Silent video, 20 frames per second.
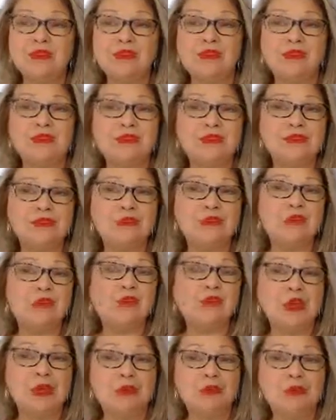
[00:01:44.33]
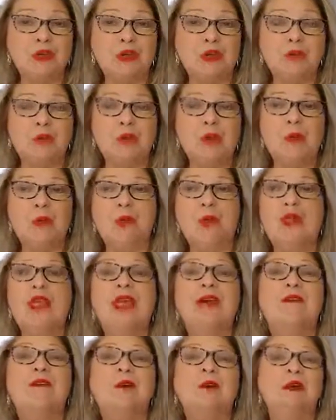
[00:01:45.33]
for those of you who don't know, we
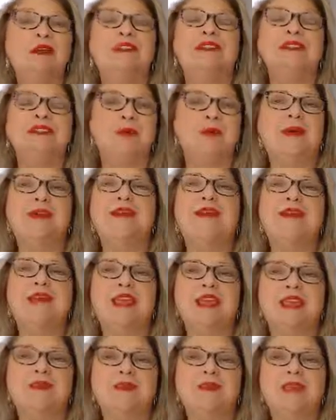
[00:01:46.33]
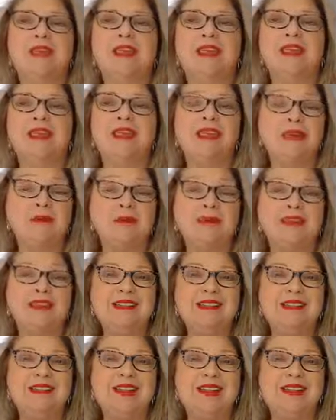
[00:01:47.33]
have a Wellness Wednesday. And that
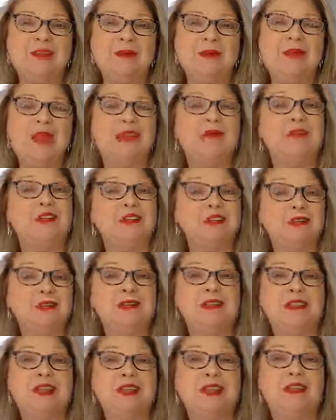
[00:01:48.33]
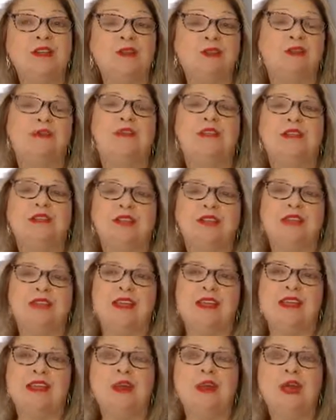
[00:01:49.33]
means that we have a Tuesday, Trivia
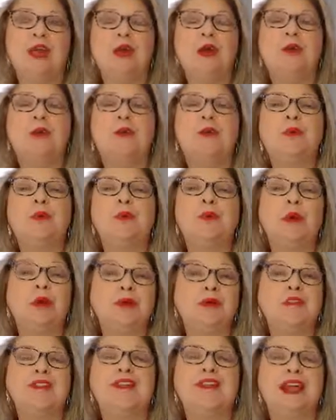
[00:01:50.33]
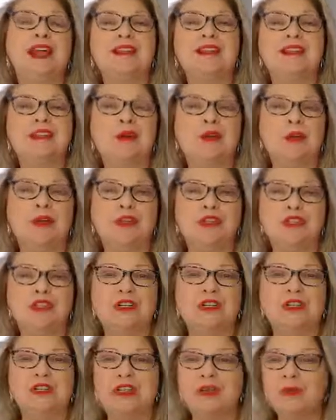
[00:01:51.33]
Tuesday, where we post and ask a
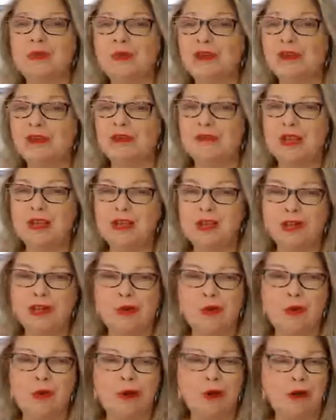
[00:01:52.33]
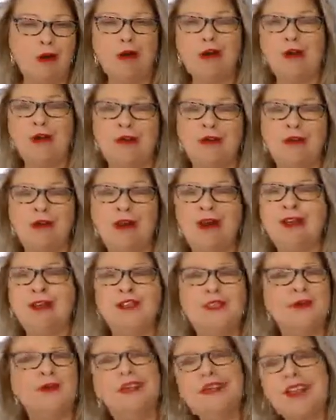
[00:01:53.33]
question, and we invite you all
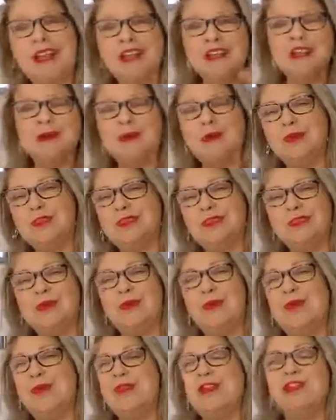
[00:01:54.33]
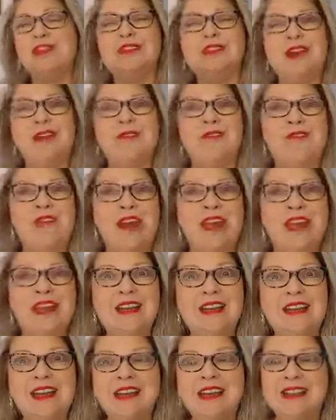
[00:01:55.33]
to engage and participate and just have fun.
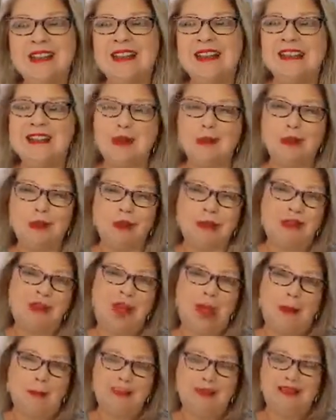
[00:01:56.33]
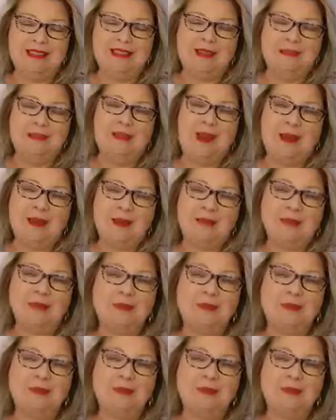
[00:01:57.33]
That's how learning happens, in fun.